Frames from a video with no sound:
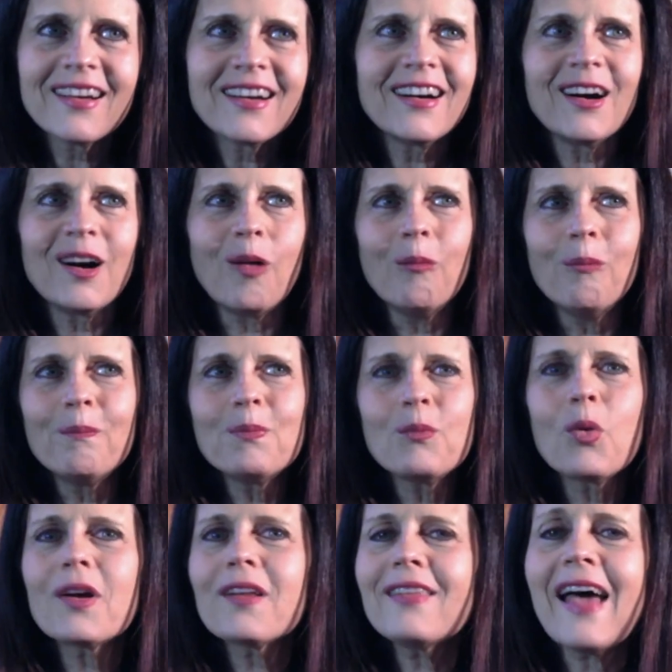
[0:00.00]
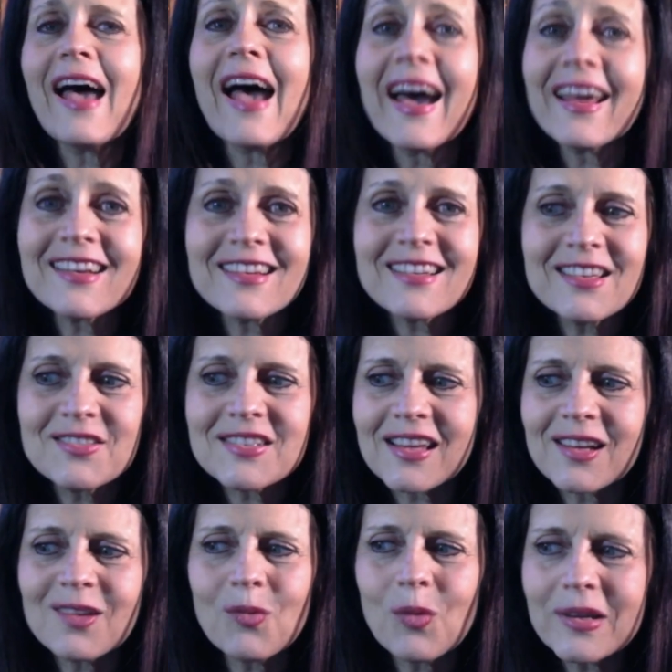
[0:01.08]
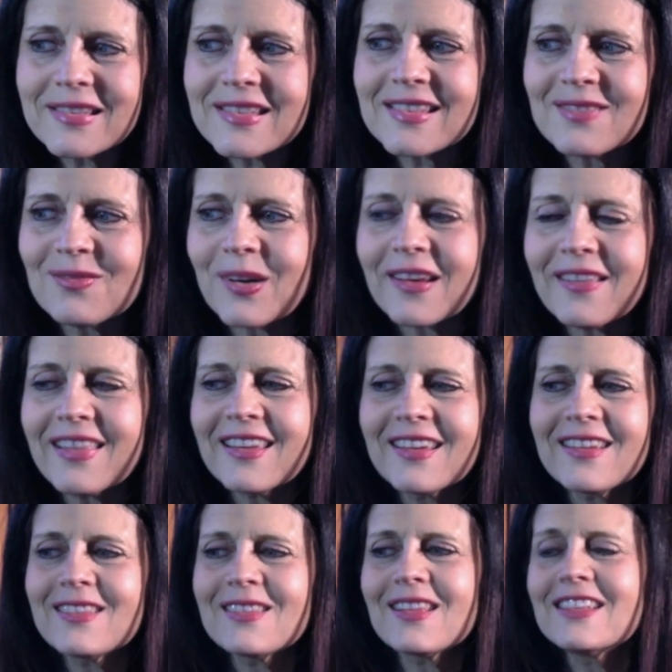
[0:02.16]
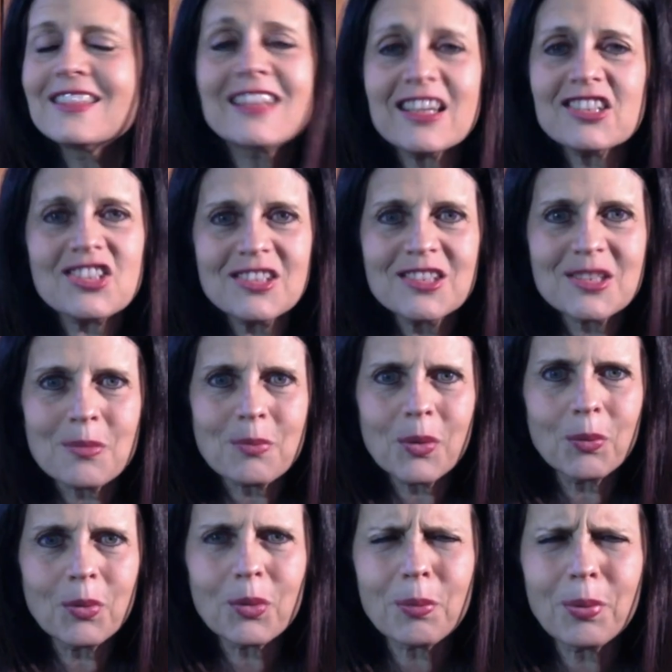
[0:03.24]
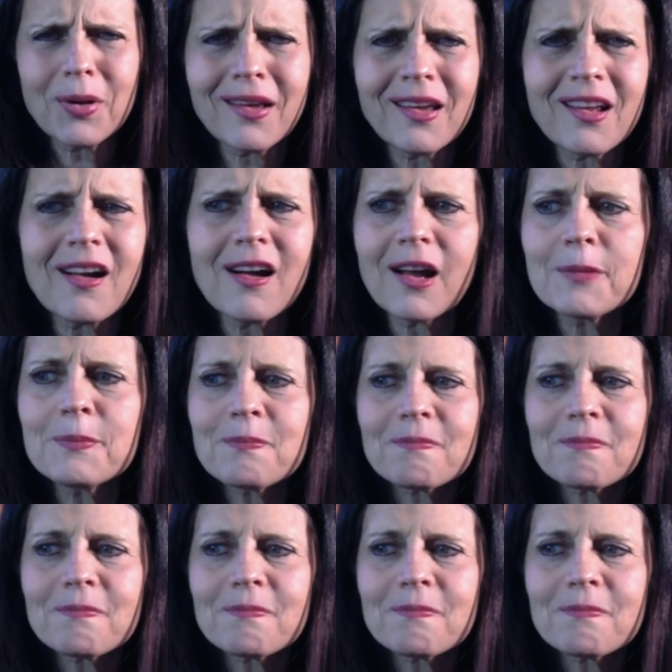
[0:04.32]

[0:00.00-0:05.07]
What are the additives? Like what are the additions that people are putting it on?